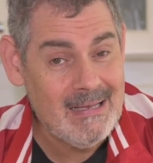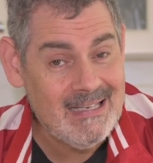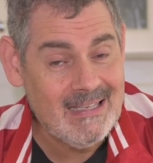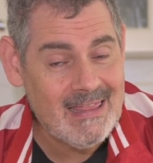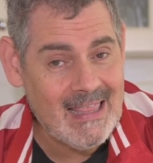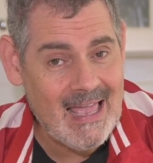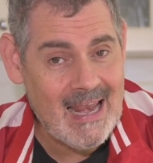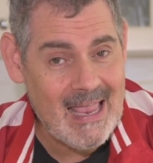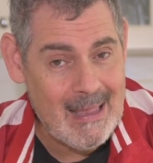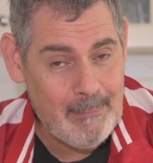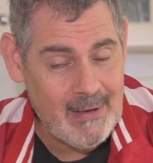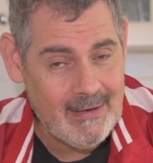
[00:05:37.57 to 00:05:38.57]
Isn't that
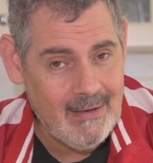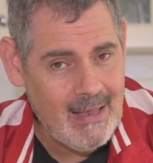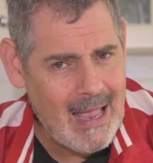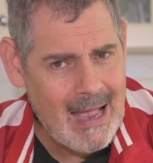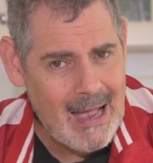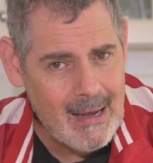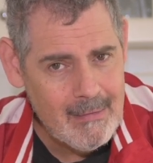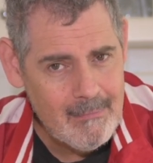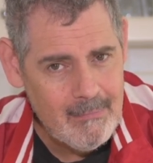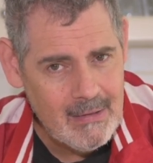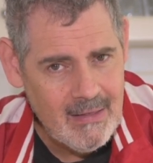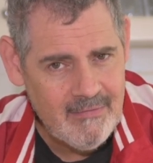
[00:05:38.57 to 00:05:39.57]
epic?
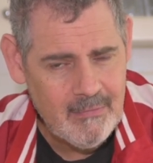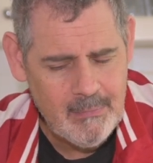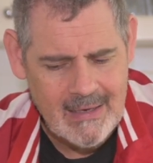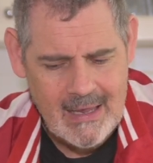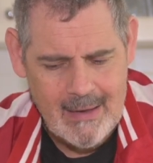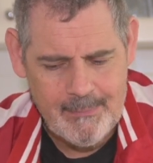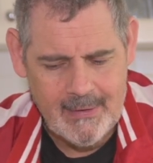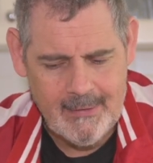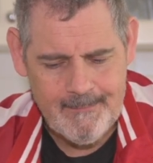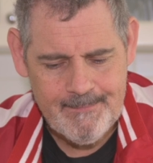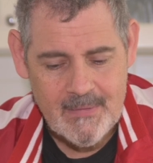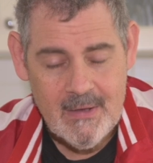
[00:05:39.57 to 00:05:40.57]
Unbelievably epic.